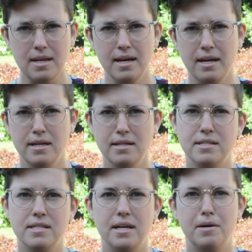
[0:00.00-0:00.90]

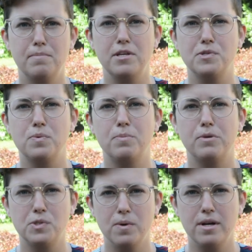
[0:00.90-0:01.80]
And um, these were
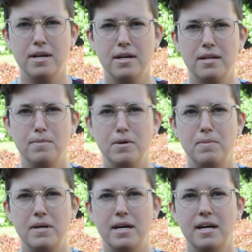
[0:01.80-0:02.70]
Botswana,
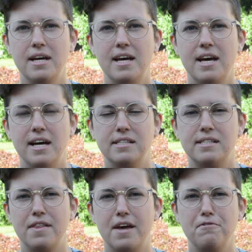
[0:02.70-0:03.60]
Namibia, and
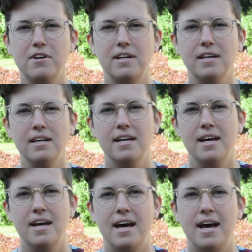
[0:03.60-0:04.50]
South Africa.
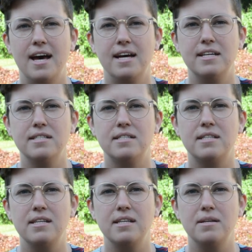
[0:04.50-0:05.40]
And
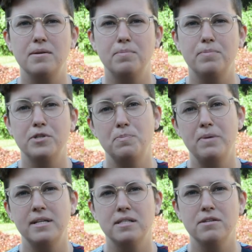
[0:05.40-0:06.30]
the
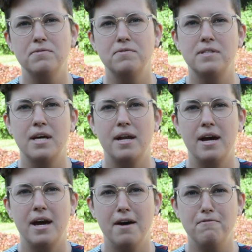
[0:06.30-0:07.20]
perspectives that
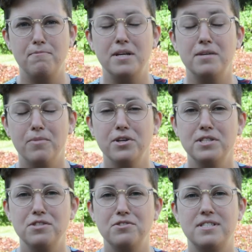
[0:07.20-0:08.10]
I have been
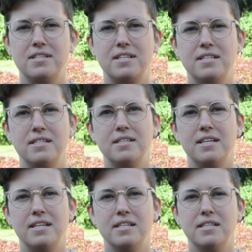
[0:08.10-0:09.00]
most interested in
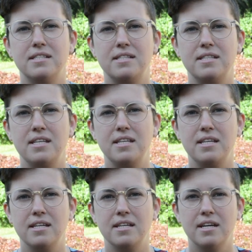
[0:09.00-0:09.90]
is
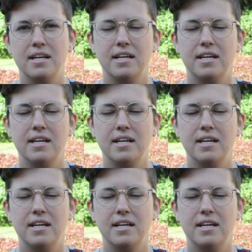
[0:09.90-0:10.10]
the